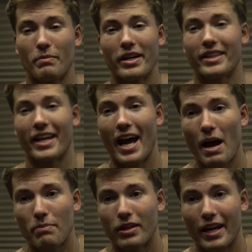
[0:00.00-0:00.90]
can make that
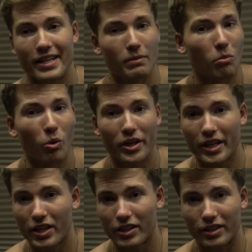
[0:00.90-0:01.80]
happen. I need more
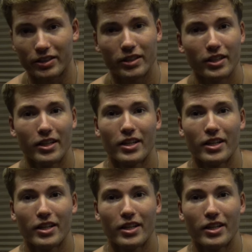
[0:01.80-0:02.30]
years.